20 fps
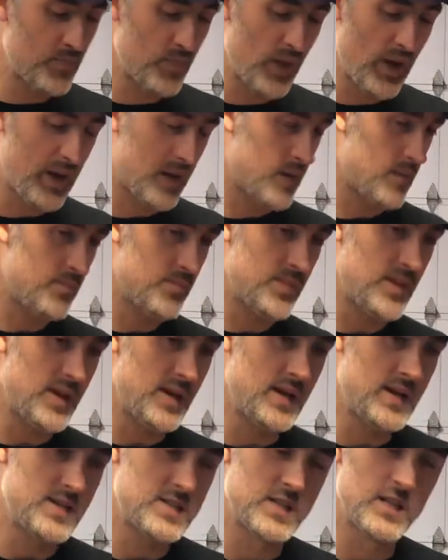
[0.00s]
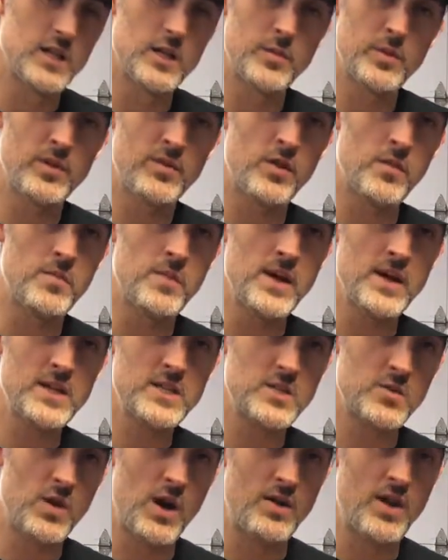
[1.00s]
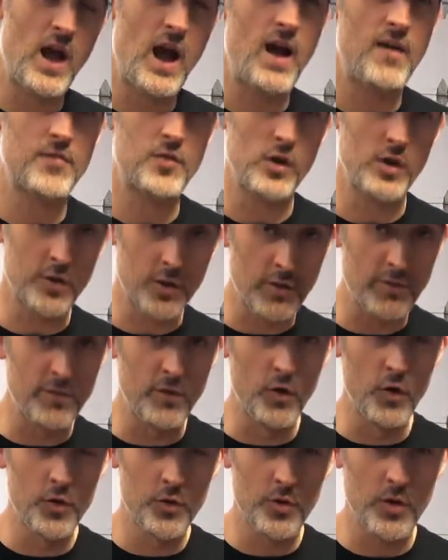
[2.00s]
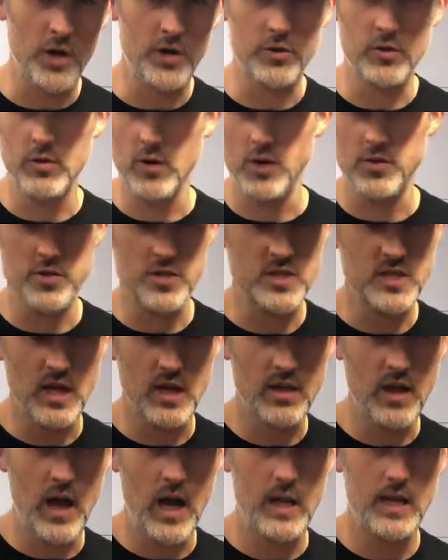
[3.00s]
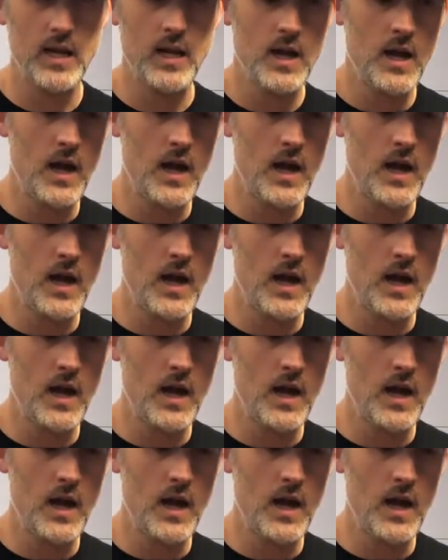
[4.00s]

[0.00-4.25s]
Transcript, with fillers: like, it's a little bit of a mix around half throttle to full throttle, I'll just say that.